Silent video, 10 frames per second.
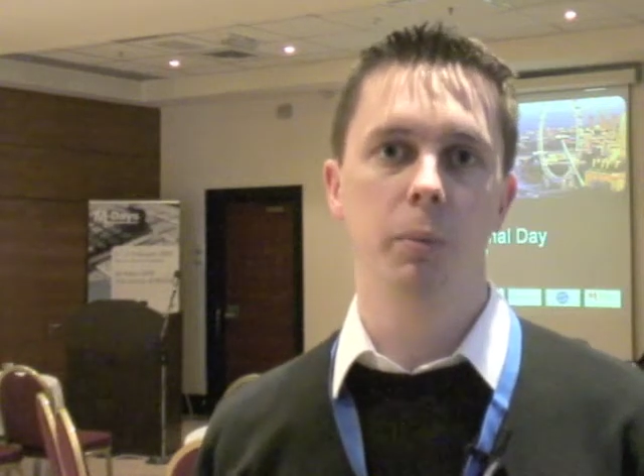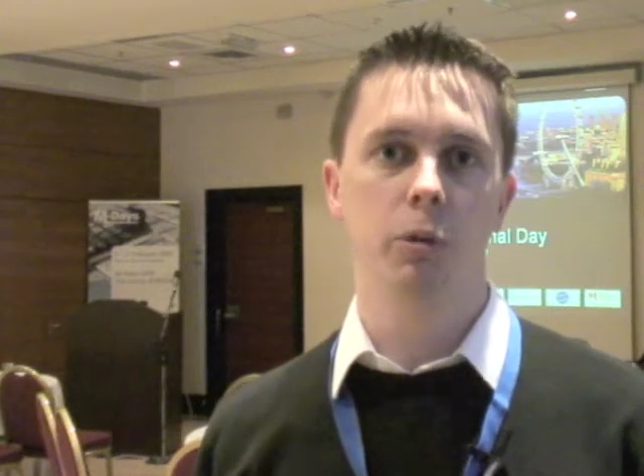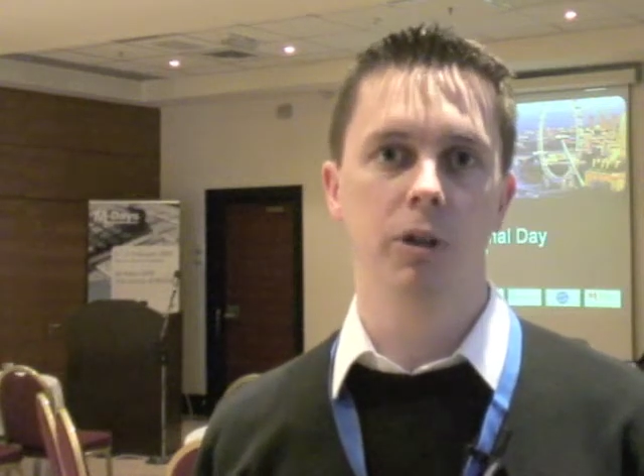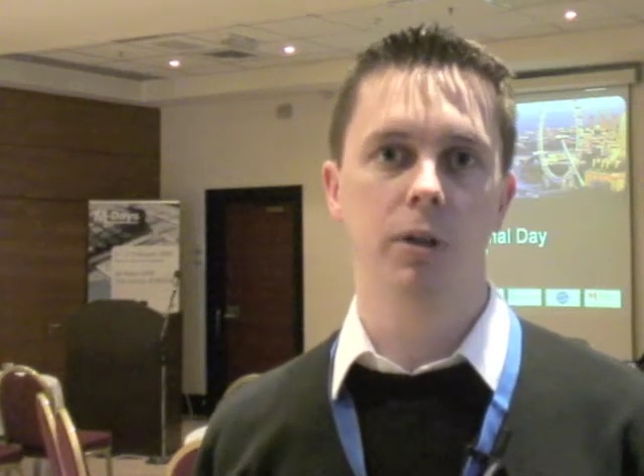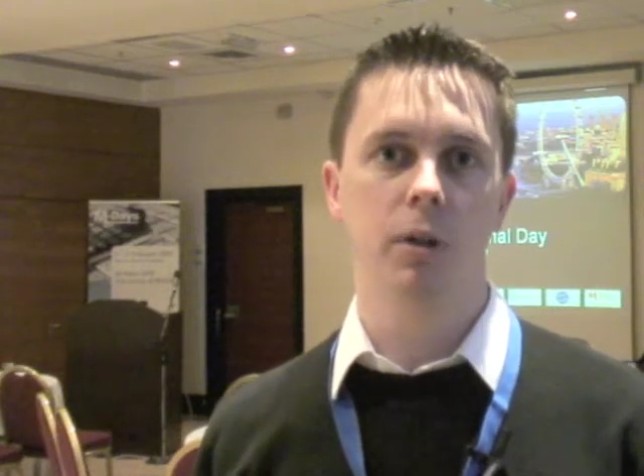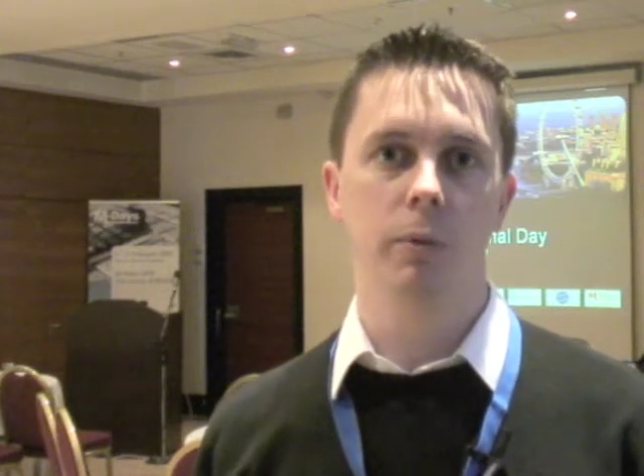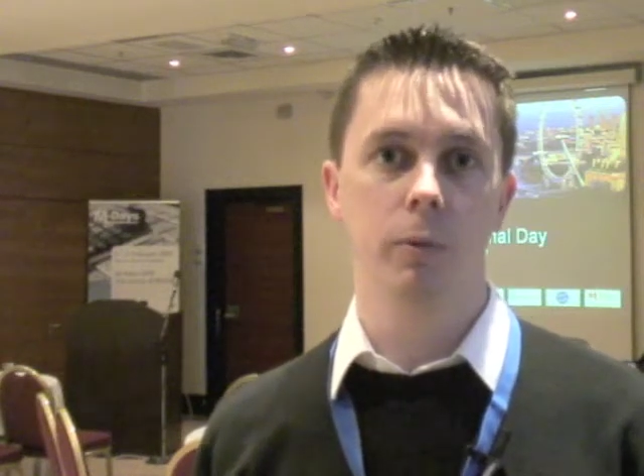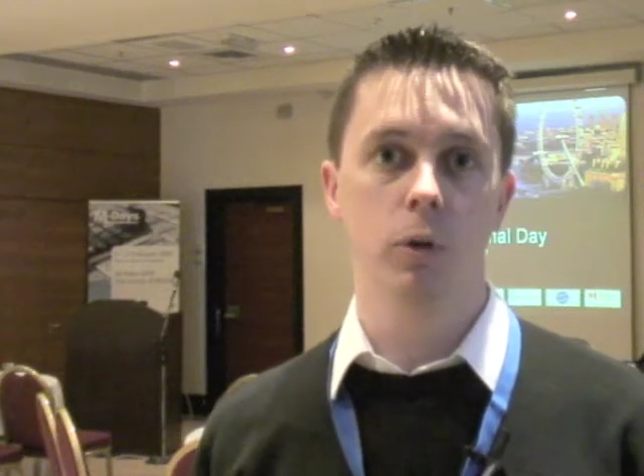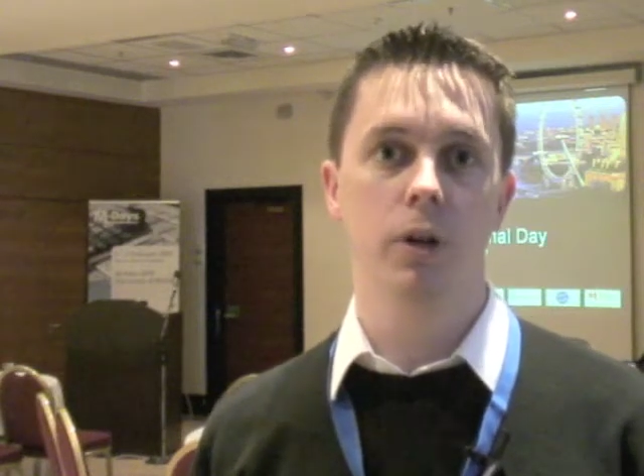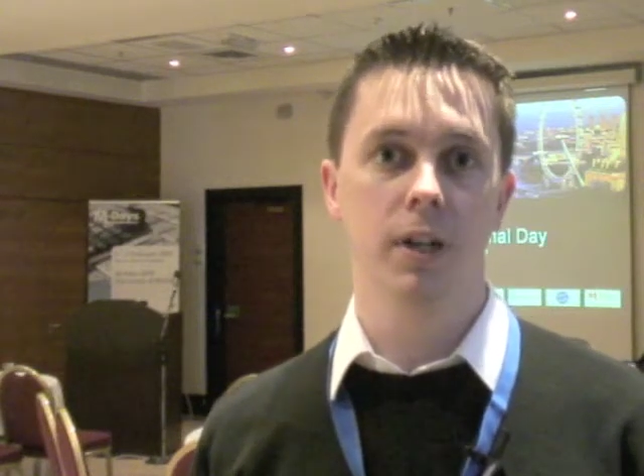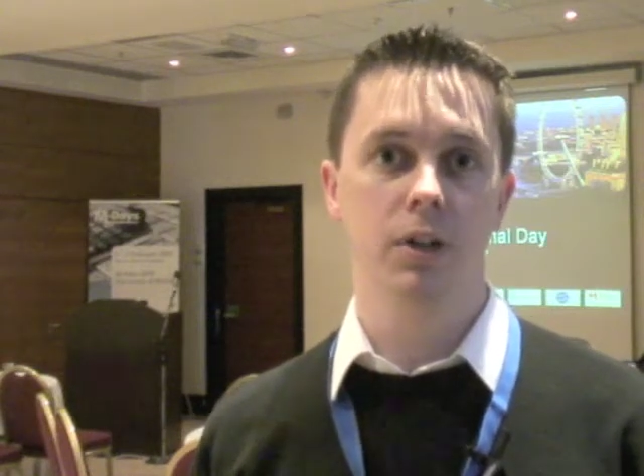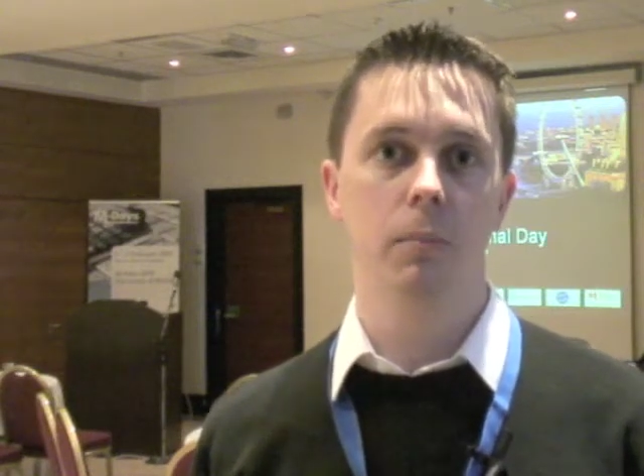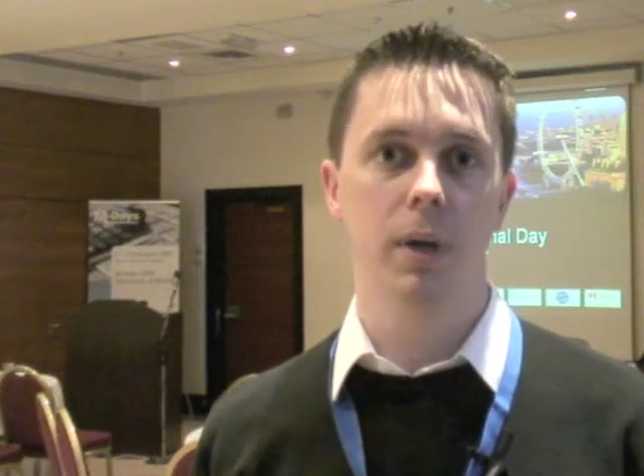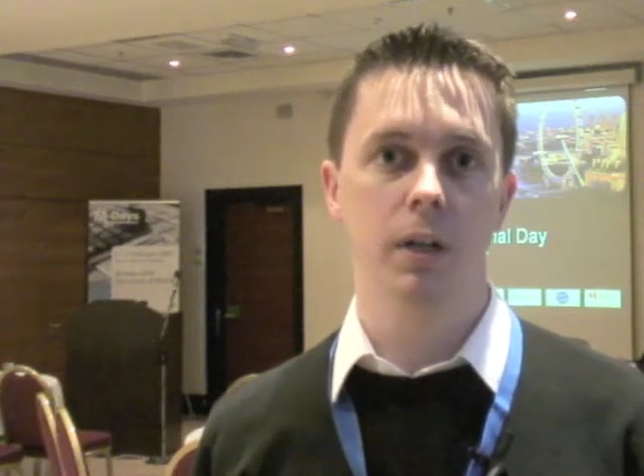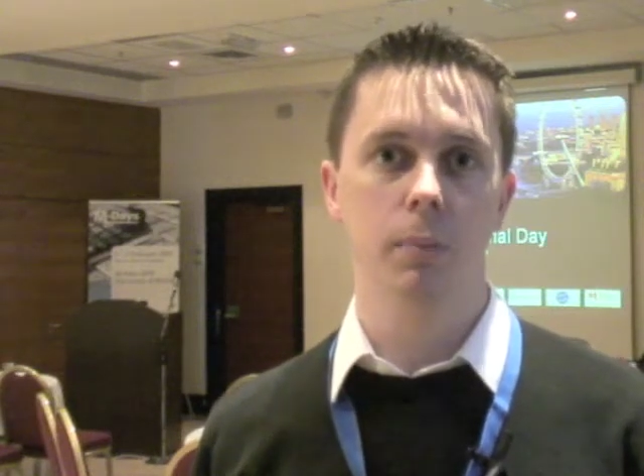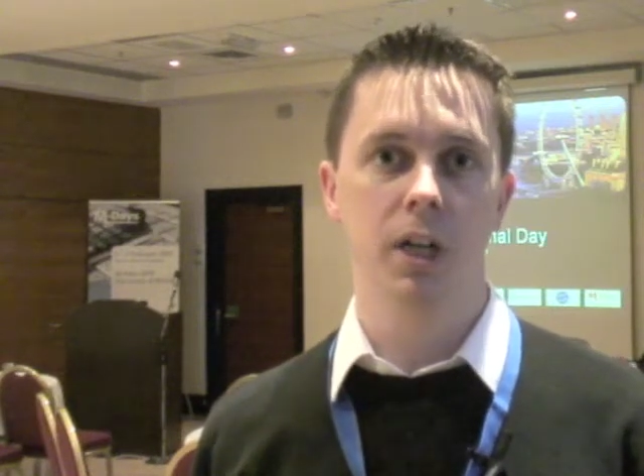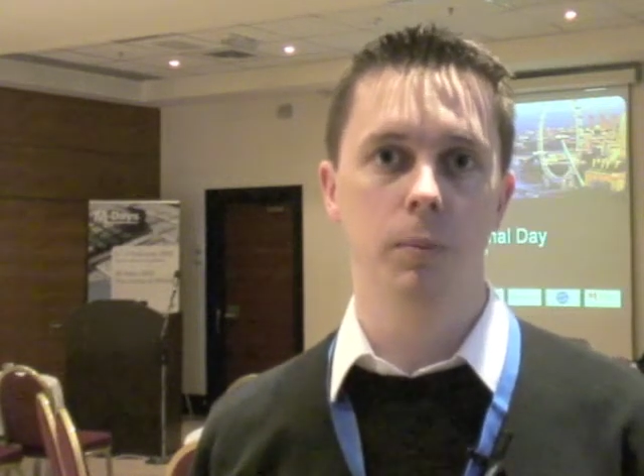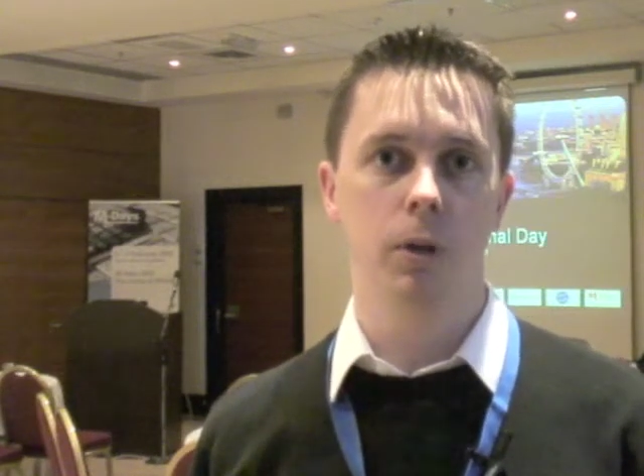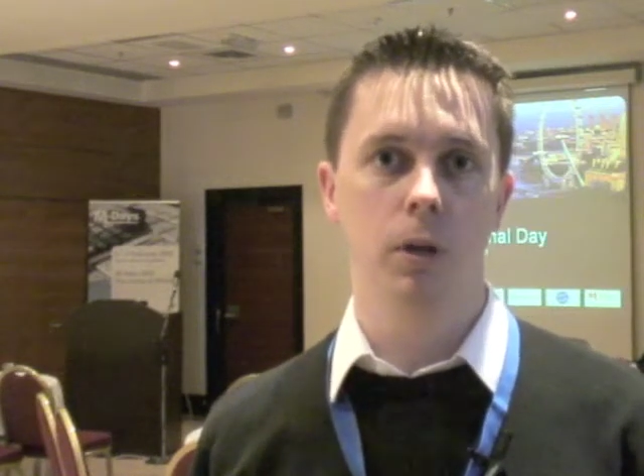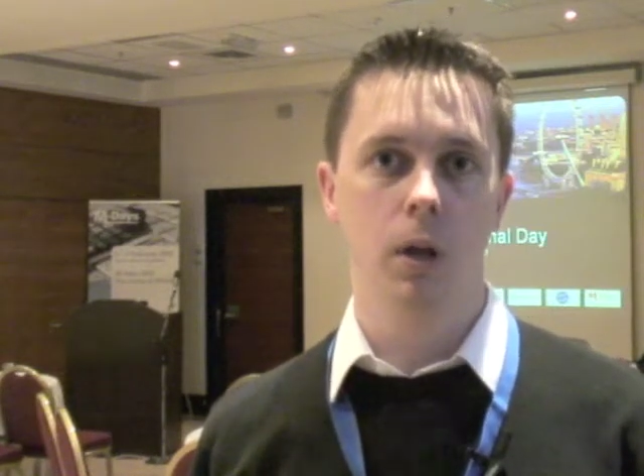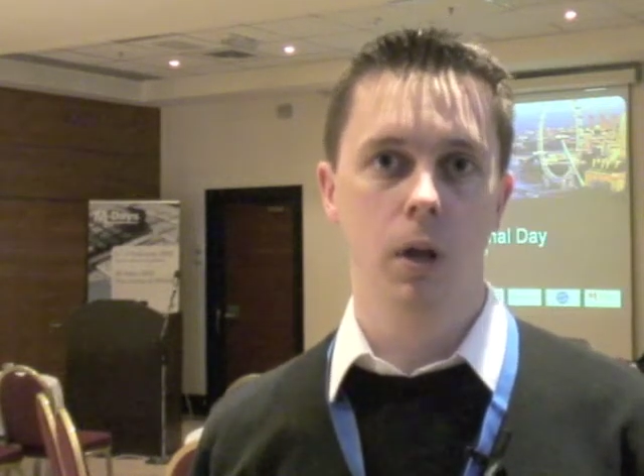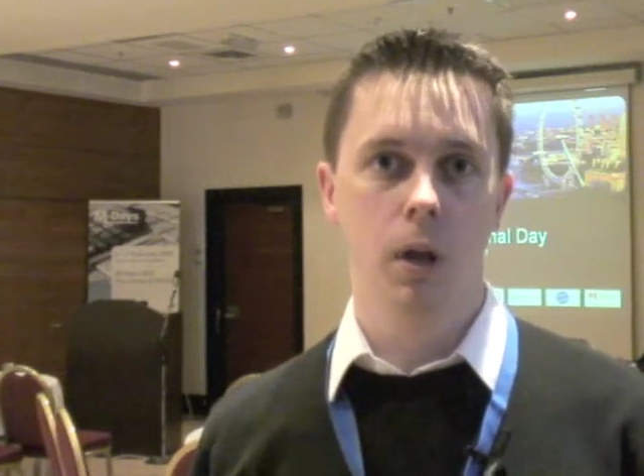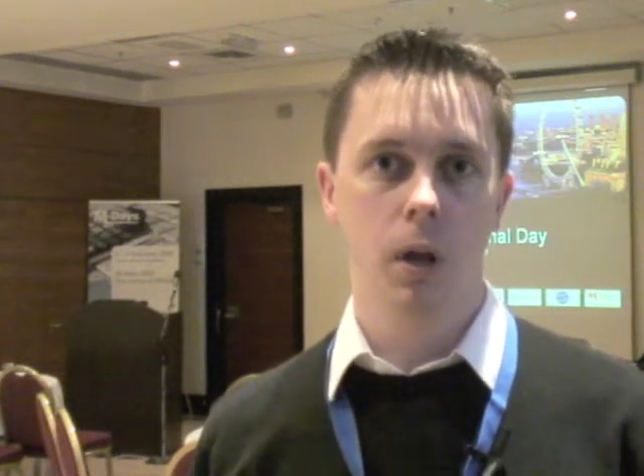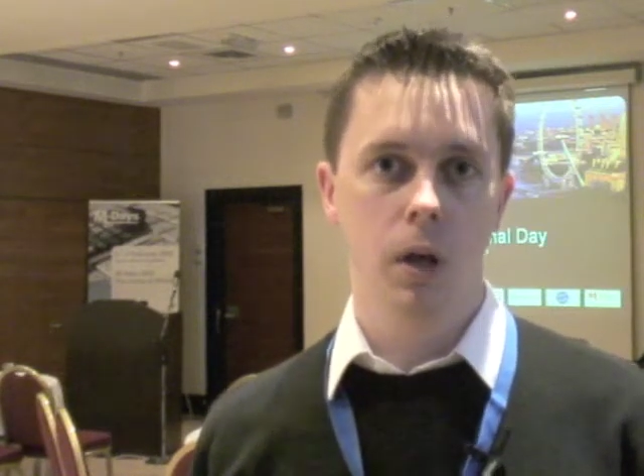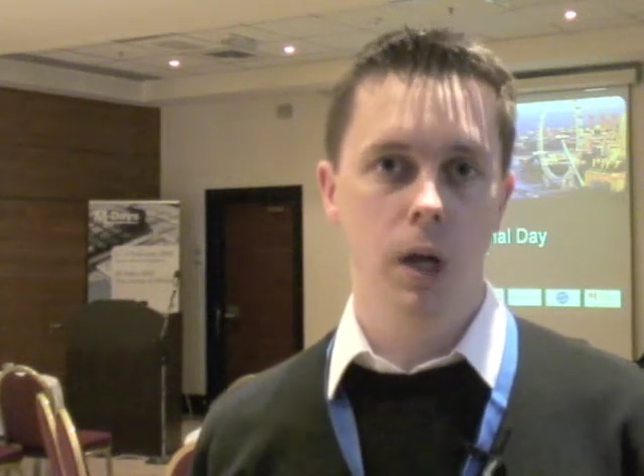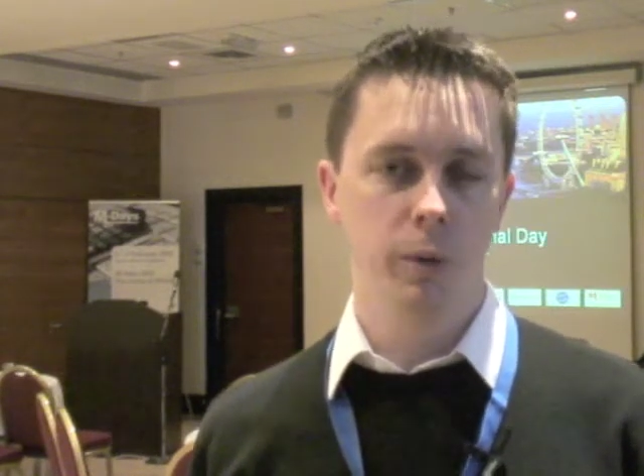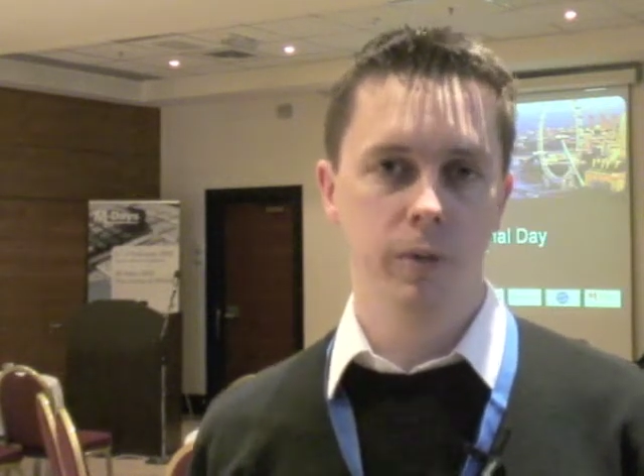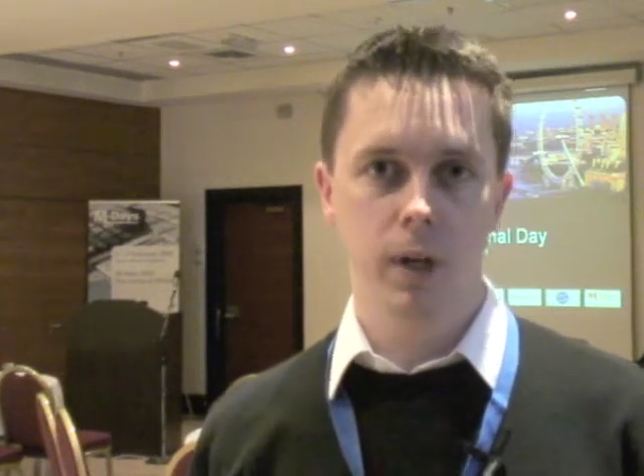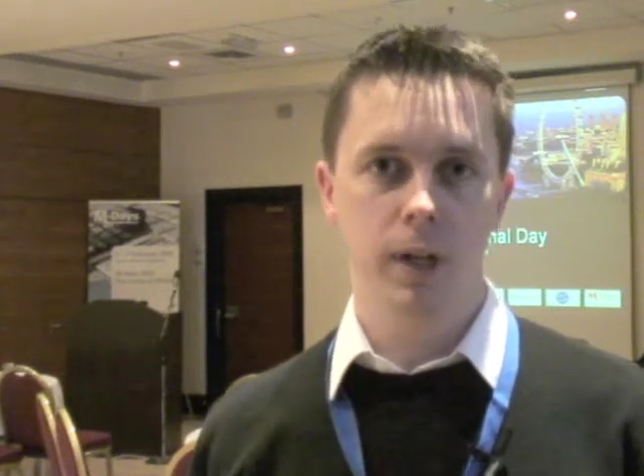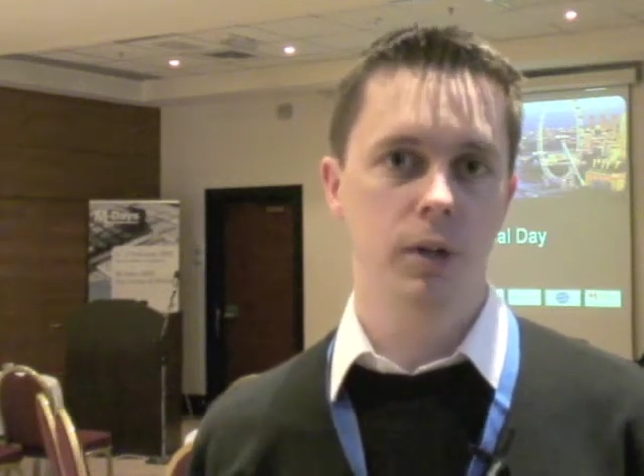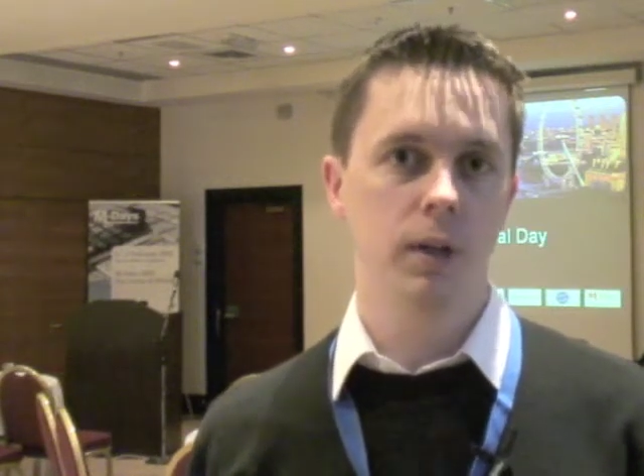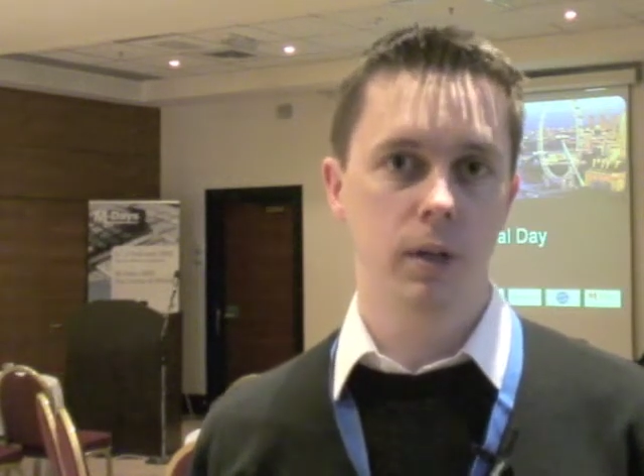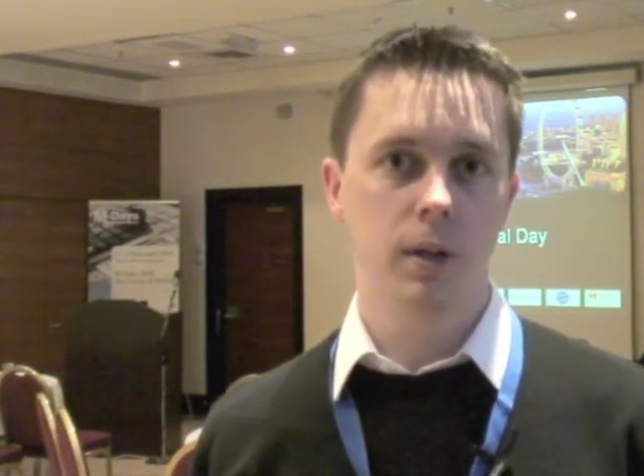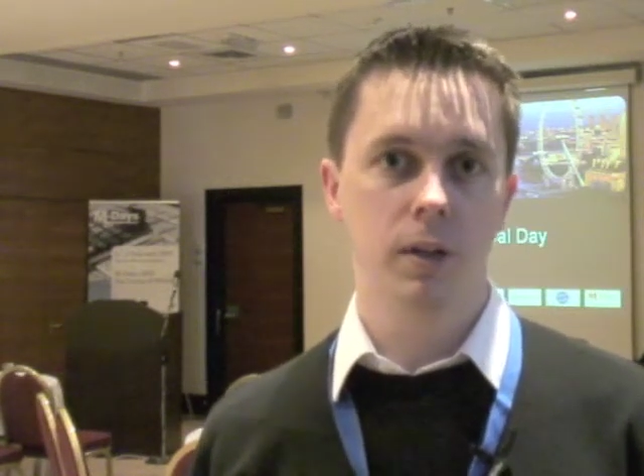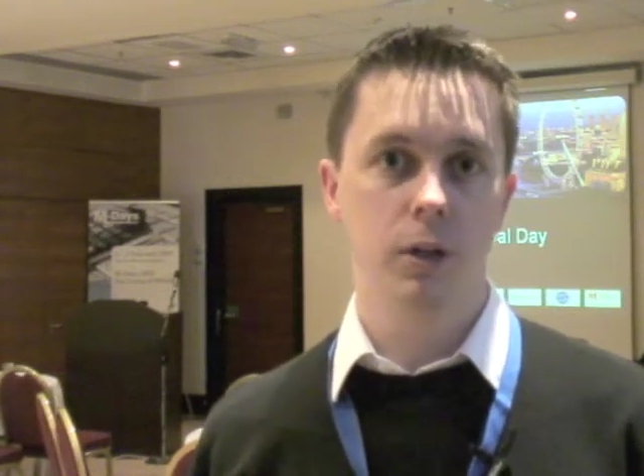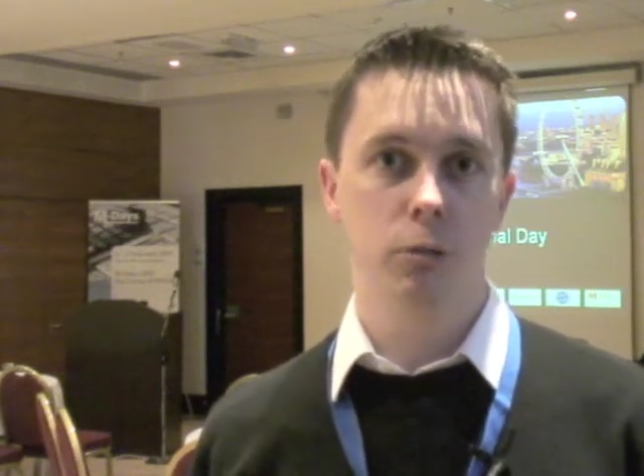be pressing before you can actually make the payment. And we find actually that actually